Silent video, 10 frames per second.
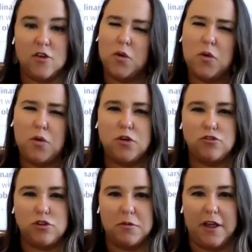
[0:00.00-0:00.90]
And so who
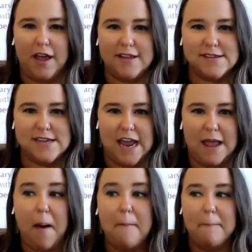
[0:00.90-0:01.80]
your dream client is
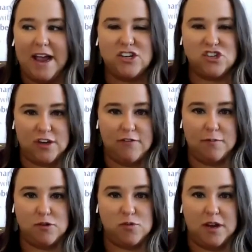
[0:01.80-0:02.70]
today might
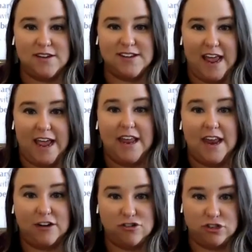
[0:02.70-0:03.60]
shift between today
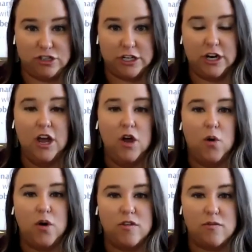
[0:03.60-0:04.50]
and next year,
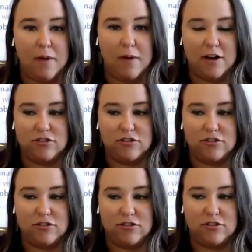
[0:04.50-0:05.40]
or especially,